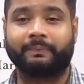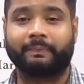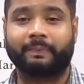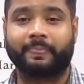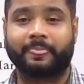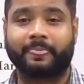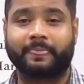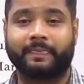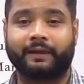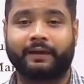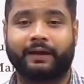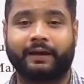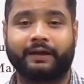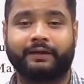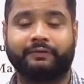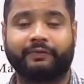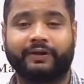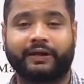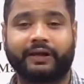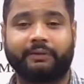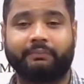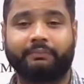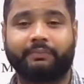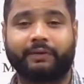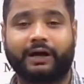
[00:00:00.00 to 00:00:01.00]
And when
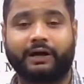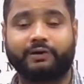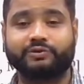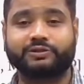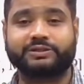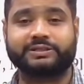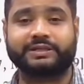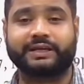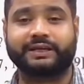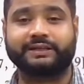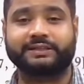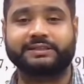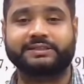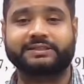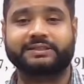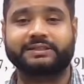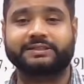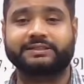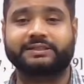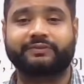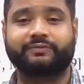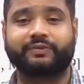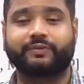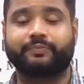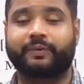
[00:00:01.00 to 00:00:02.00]
I'm outside
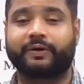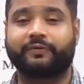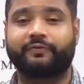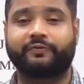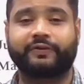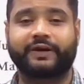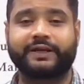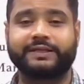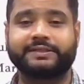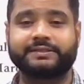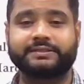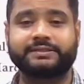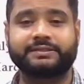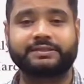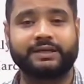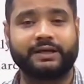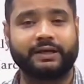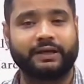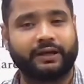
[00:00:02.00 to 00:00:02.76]
discussing with my friends,